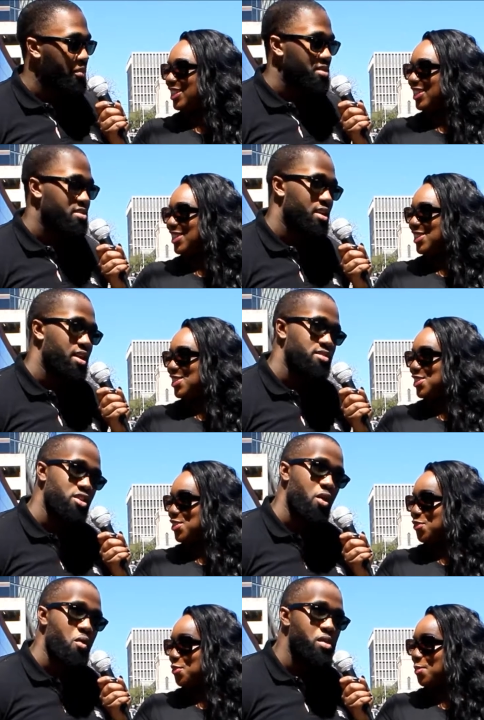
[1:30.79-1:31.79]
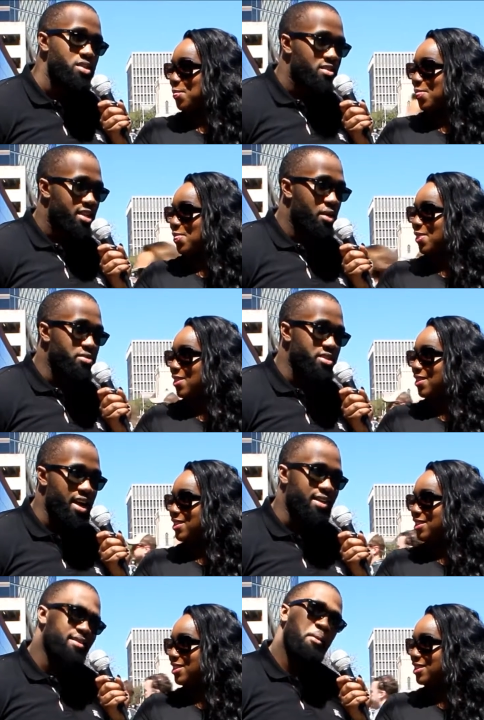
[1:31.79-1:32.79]
Speaker 1: yesterday, so that was like,
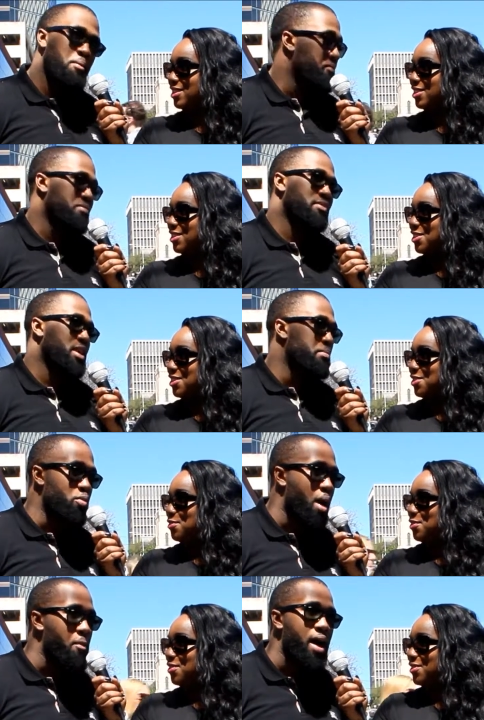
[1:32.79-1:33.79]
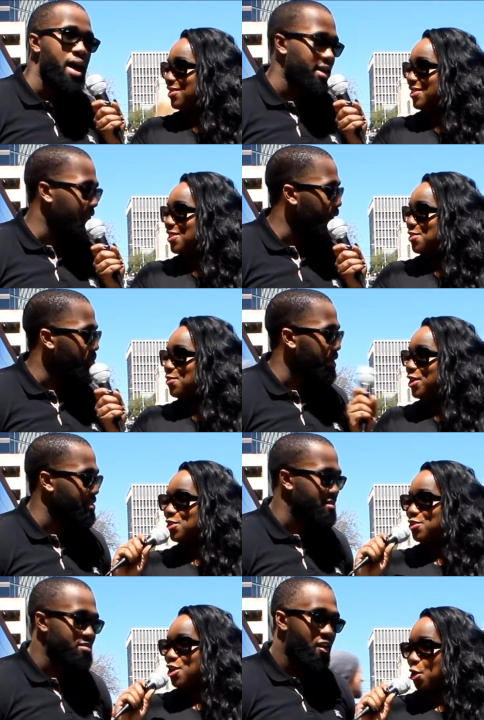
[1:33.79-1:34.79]
it blew my mind, you know what I mean? Were you
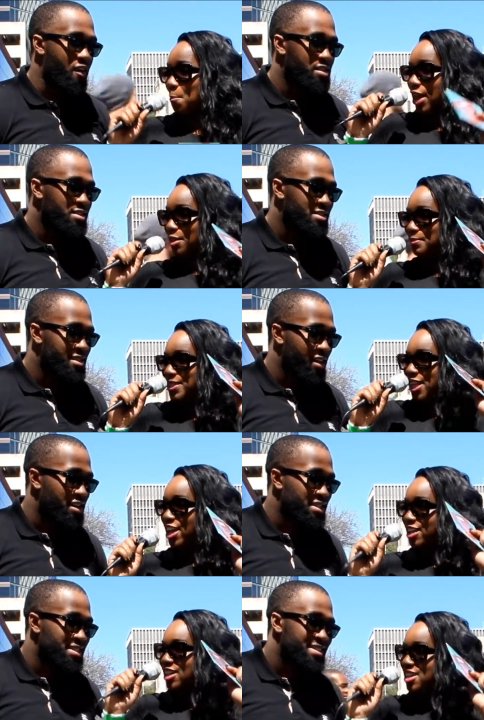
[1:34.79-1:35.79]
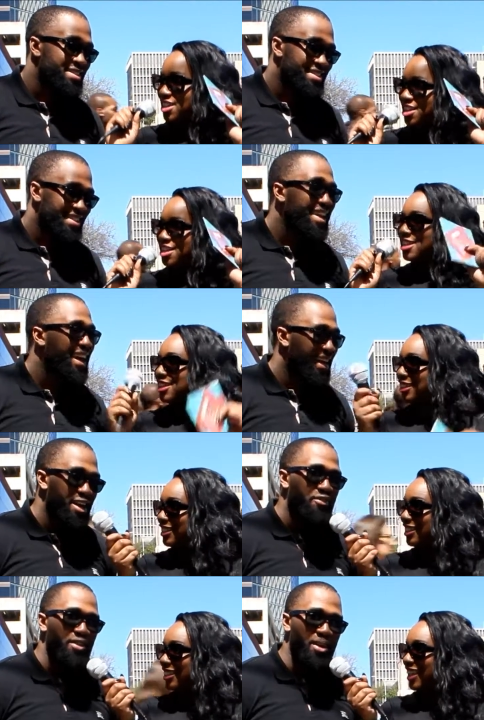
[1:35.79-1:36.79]
crunk? Make them say, uh. Yeah, I
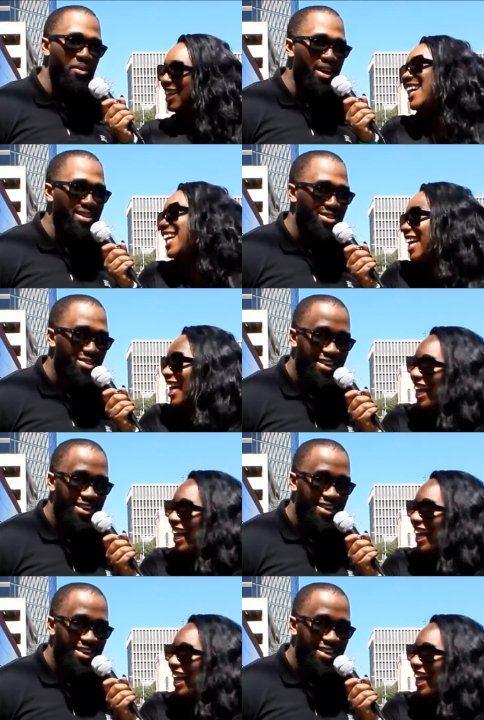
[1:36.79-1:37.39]
definitely was crunk.